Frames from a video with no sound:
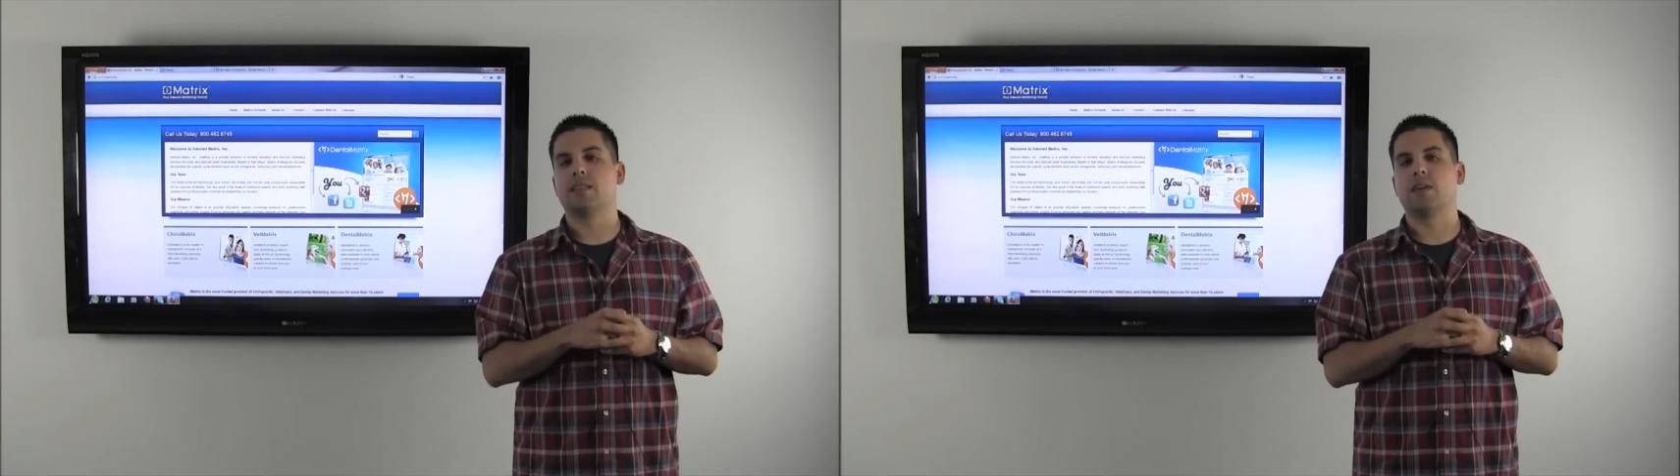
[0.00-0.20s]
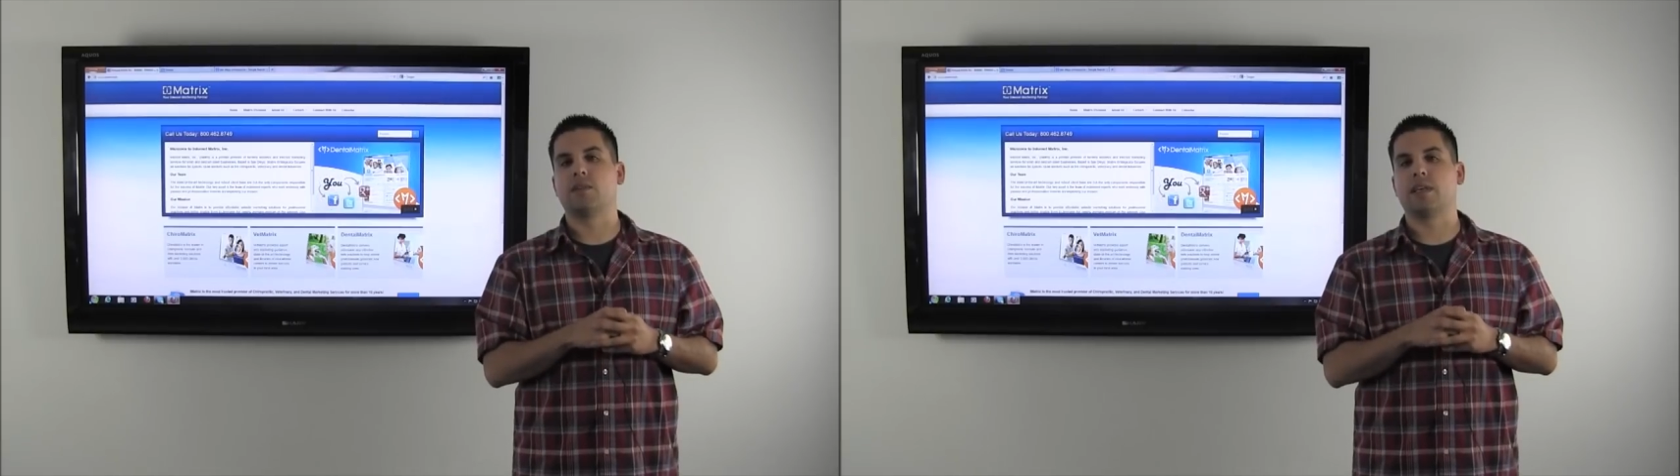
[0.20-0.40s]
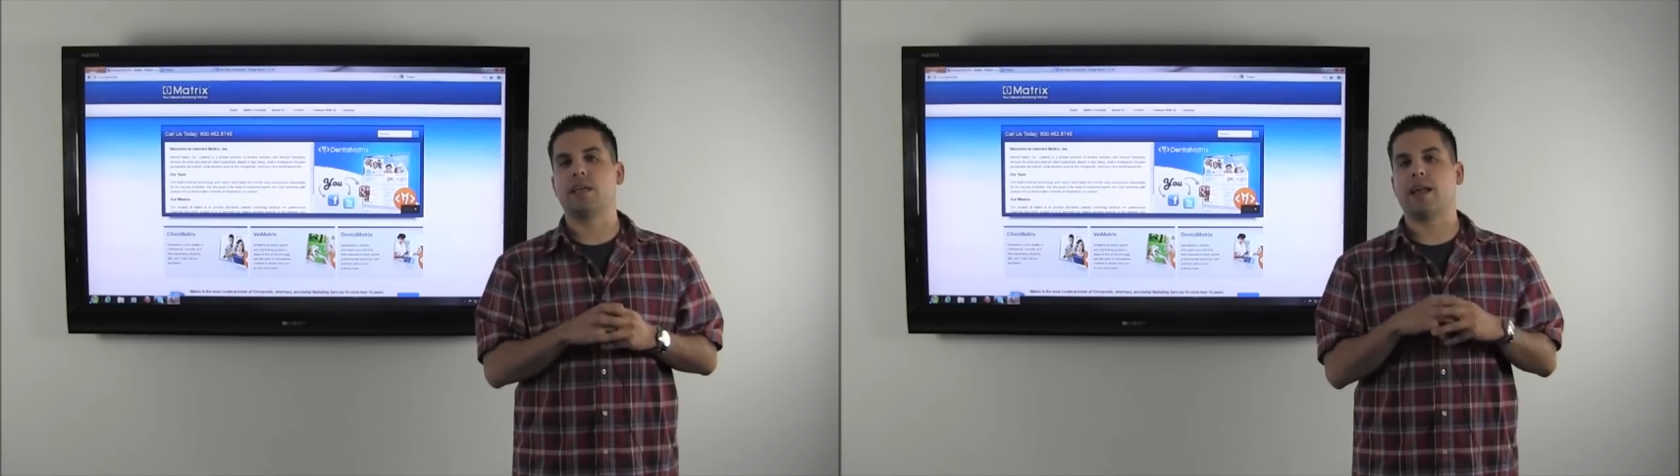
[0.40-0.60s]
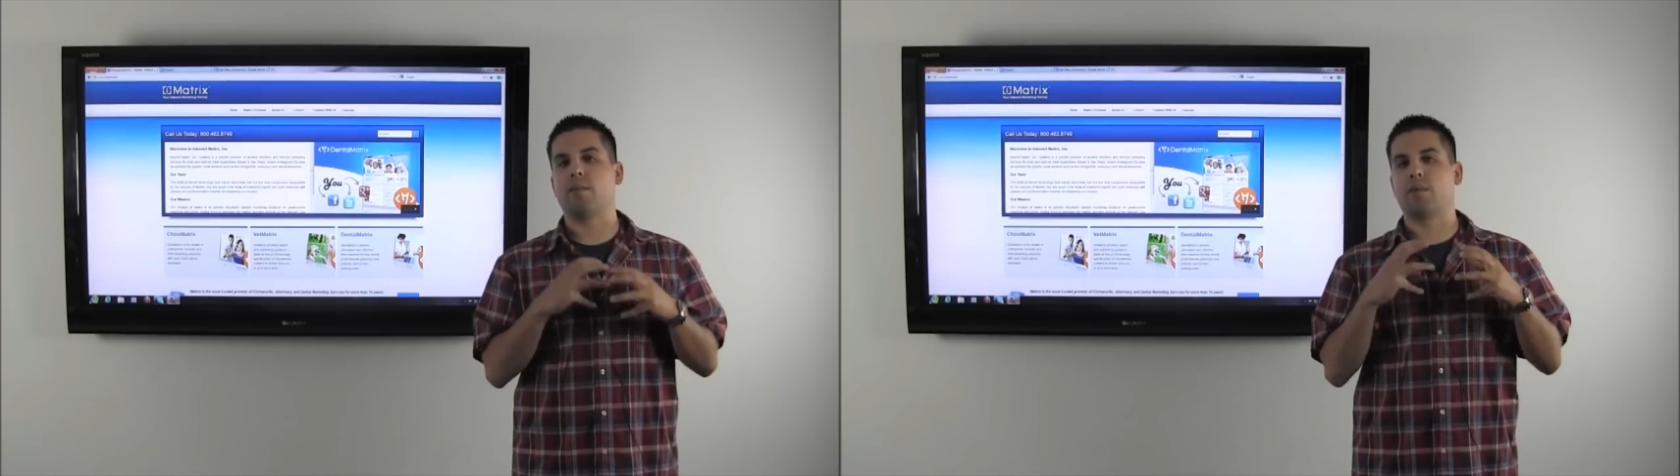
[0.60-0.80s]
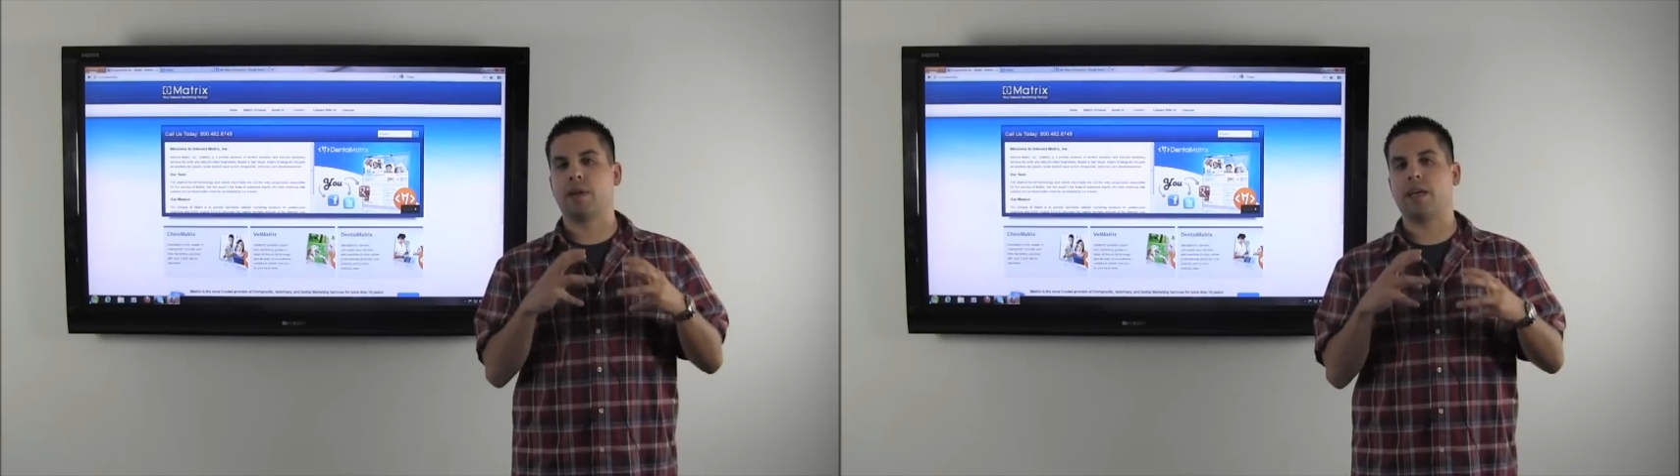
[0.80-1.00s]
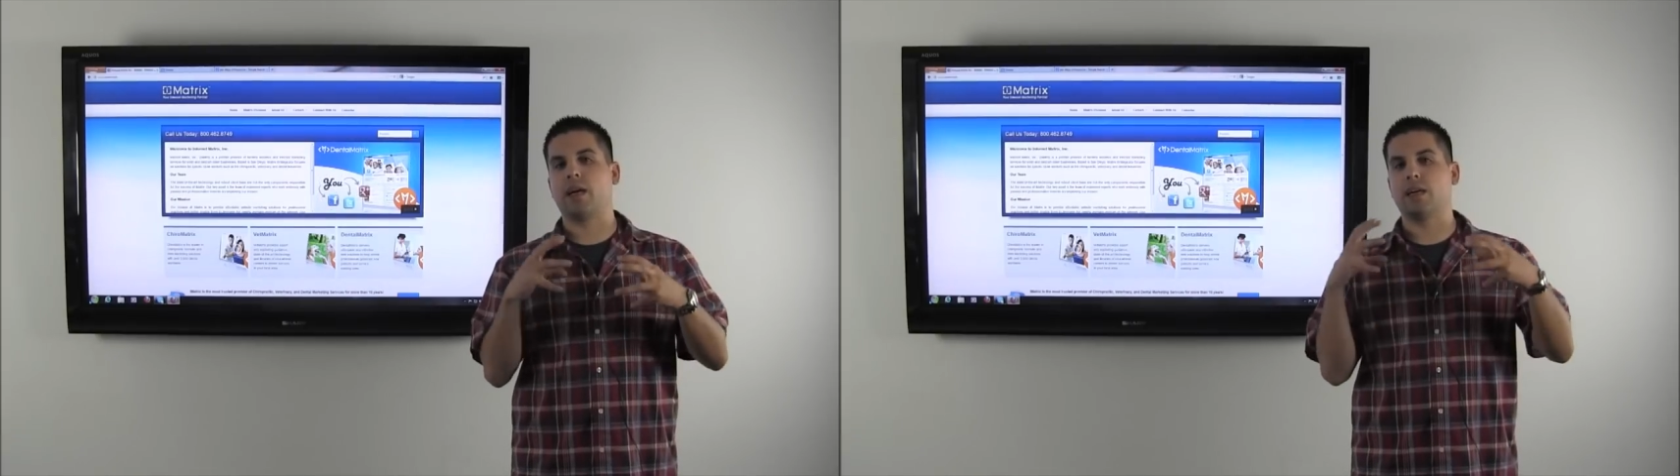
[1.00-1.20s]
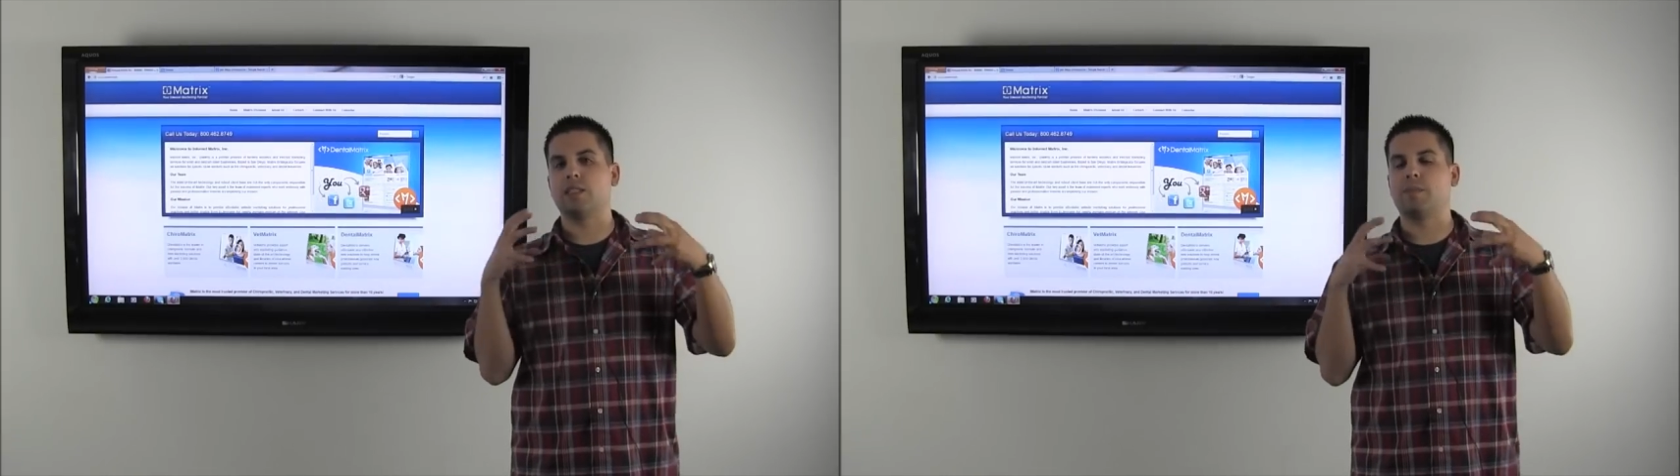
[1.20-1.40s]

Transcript: It's going to really kind of bring a